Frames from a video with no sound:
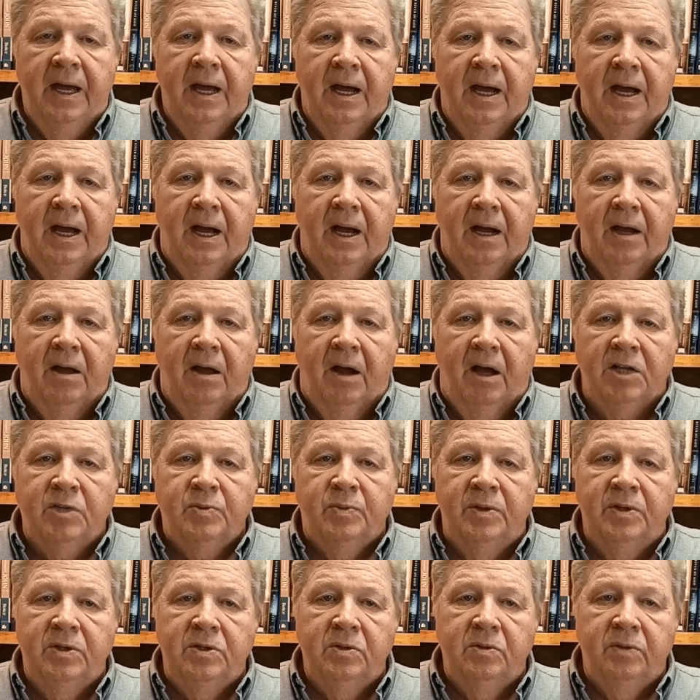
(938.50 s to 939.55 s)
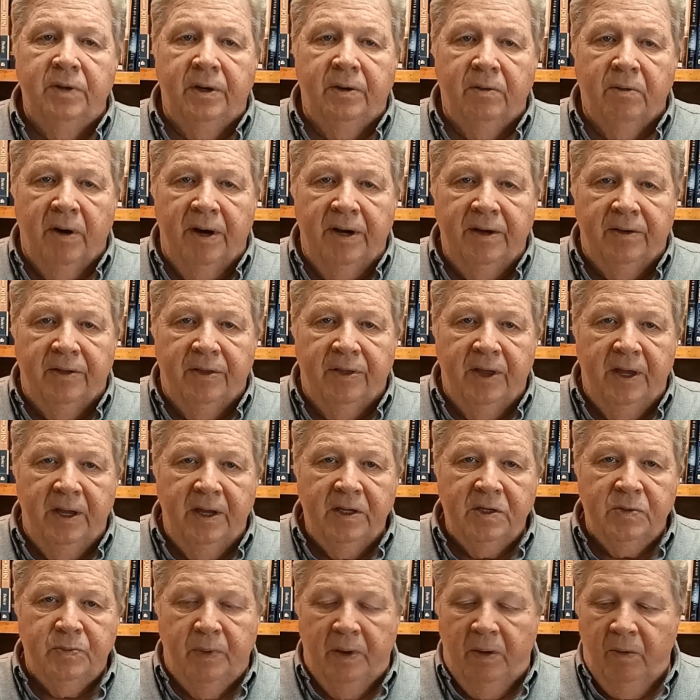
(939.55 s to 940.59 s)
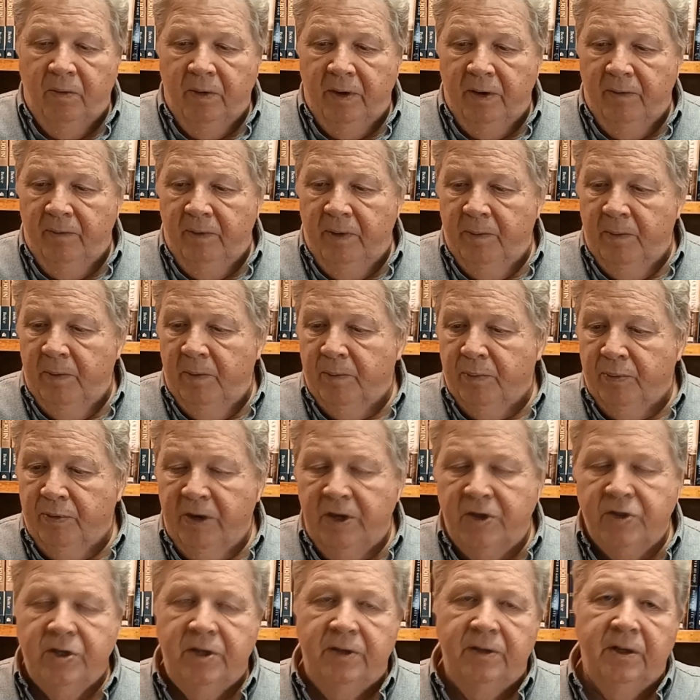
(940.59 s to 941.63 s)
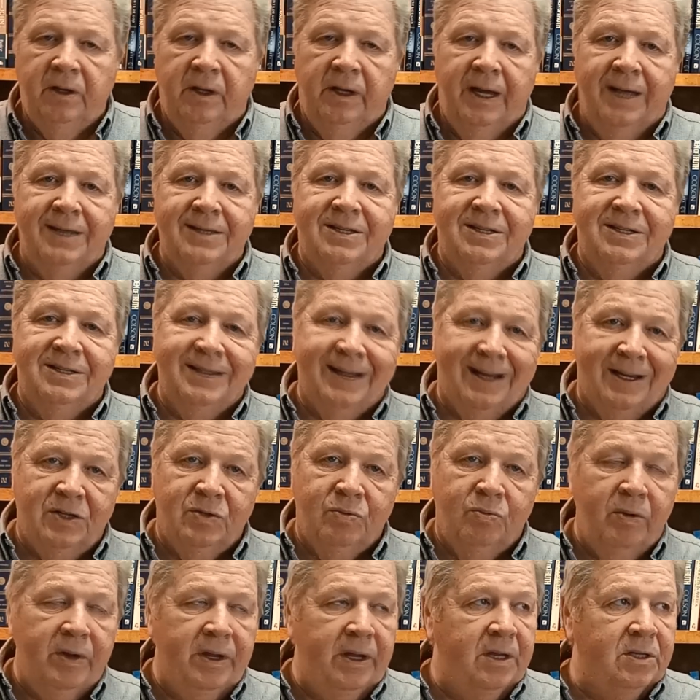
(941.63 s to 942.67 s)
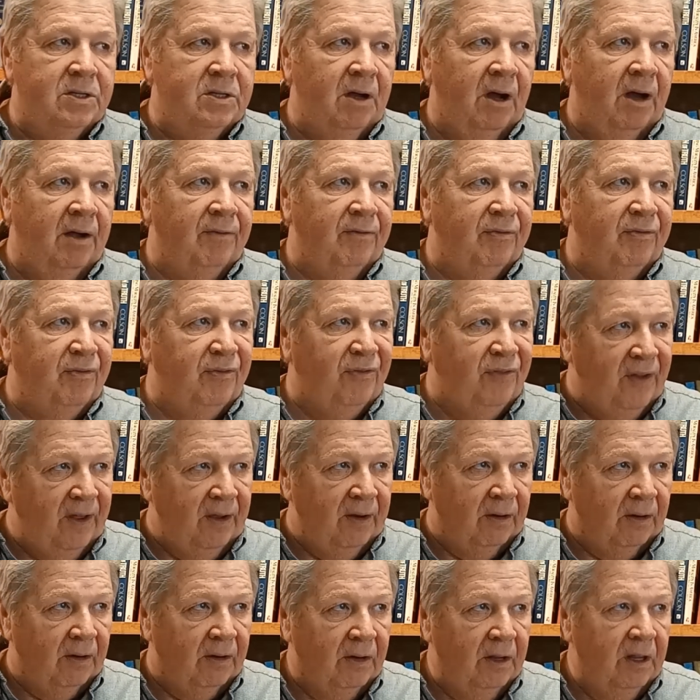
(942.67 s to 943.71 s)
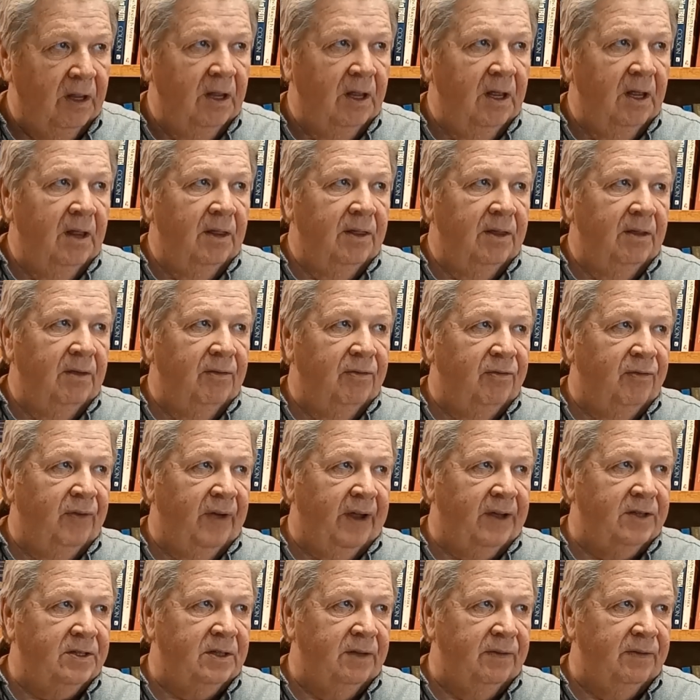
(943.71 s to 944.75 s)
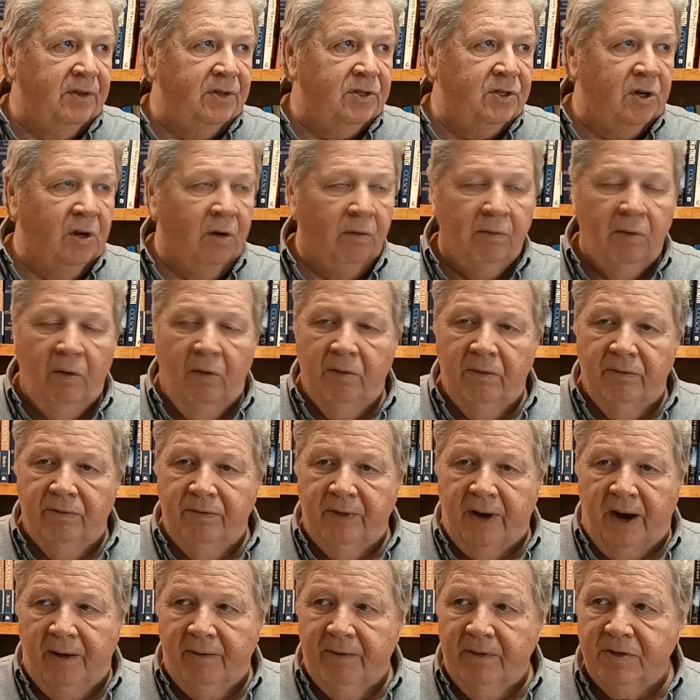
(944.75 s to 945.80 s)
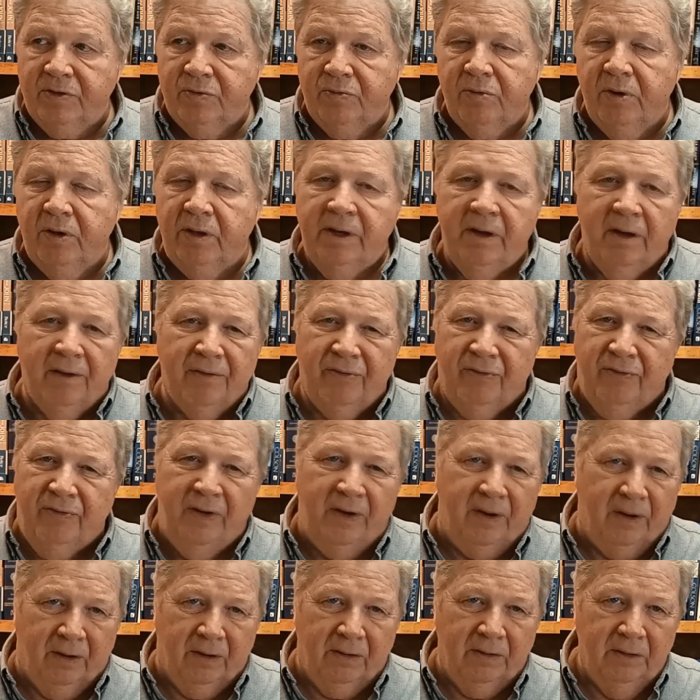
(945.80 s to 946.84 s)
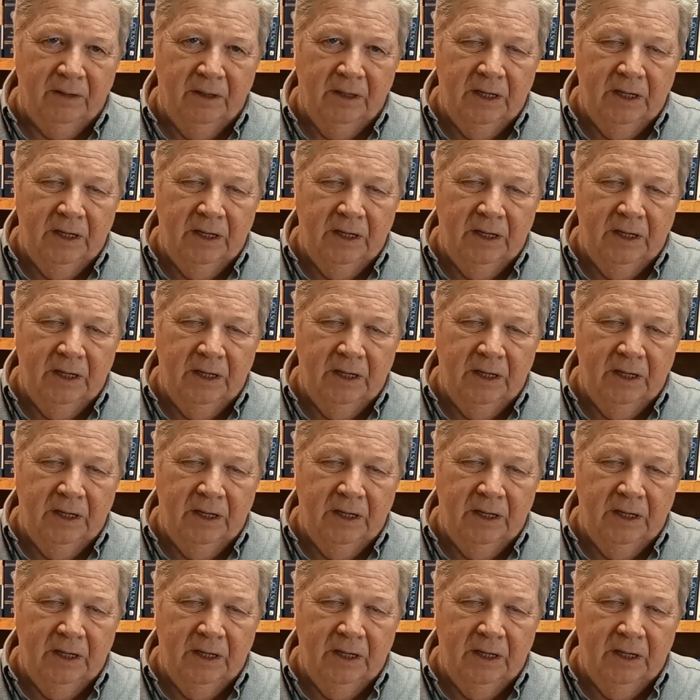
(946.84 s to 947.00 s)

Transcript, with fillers: Uh, God's been doing great things, but we have been preaching the last six weeks on fear. The effects of this coronavirus really are fear.